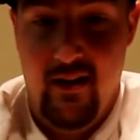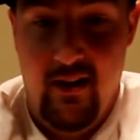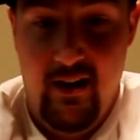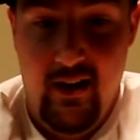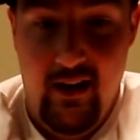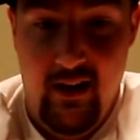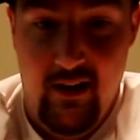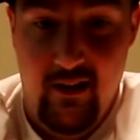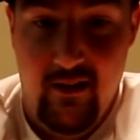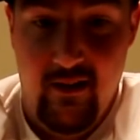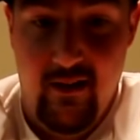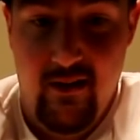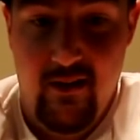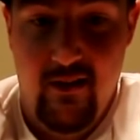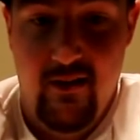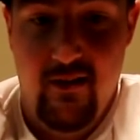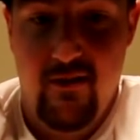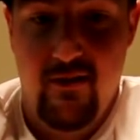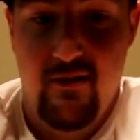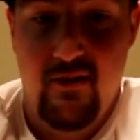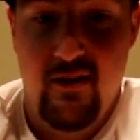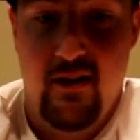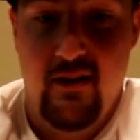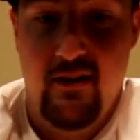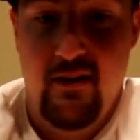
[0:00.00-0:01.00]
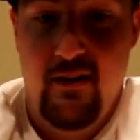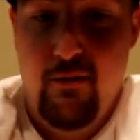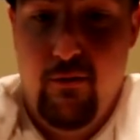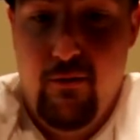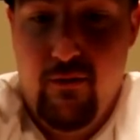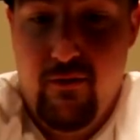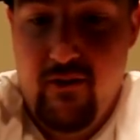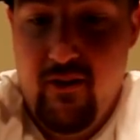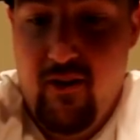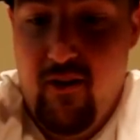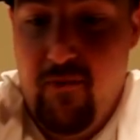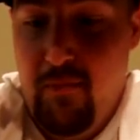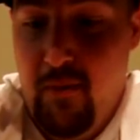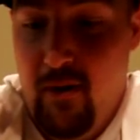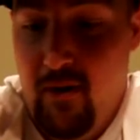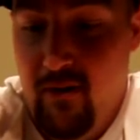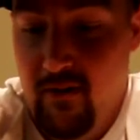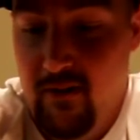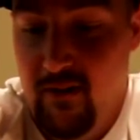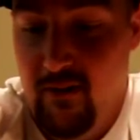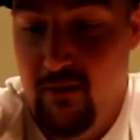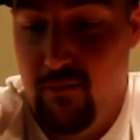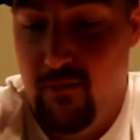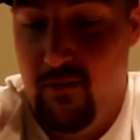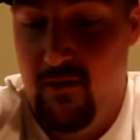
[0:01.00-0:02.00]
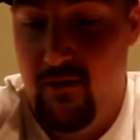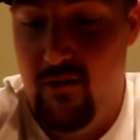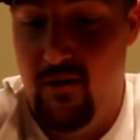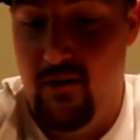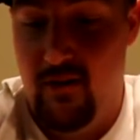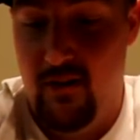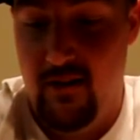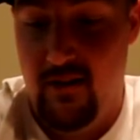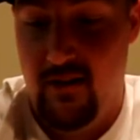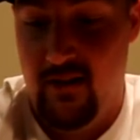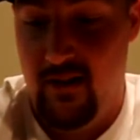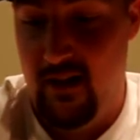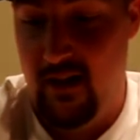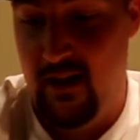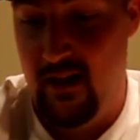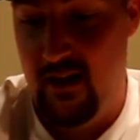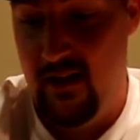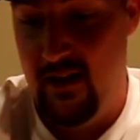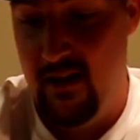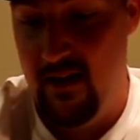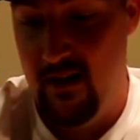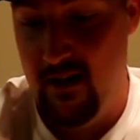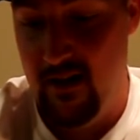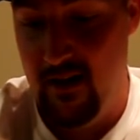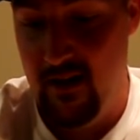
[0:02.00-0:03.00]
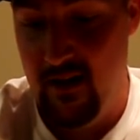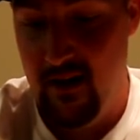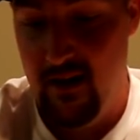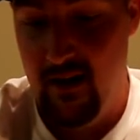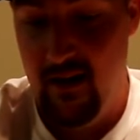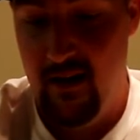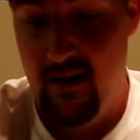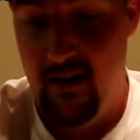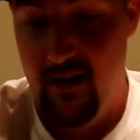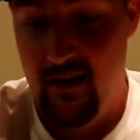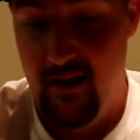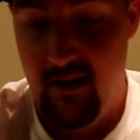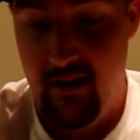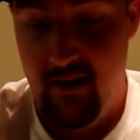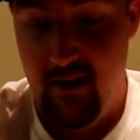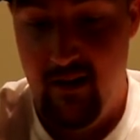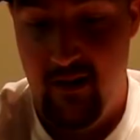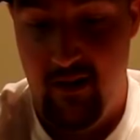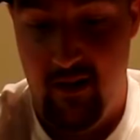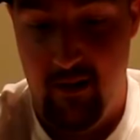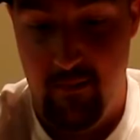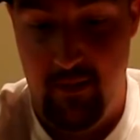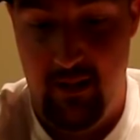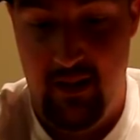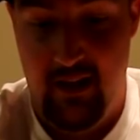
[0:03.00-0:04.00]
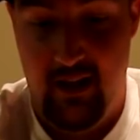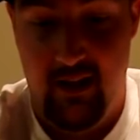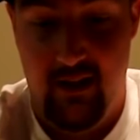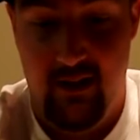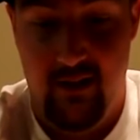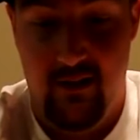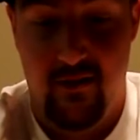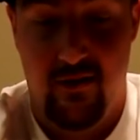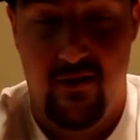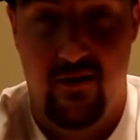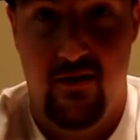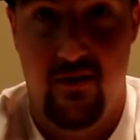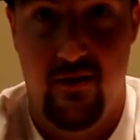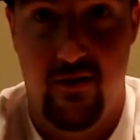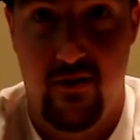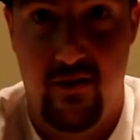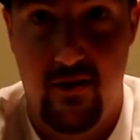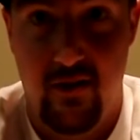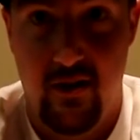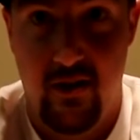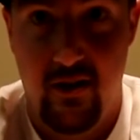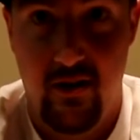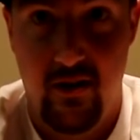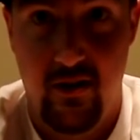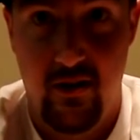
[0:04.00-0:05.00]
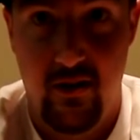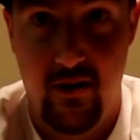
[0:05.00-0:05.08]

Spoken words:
And sticking the old softball on this one, you can see, I mean, that is just,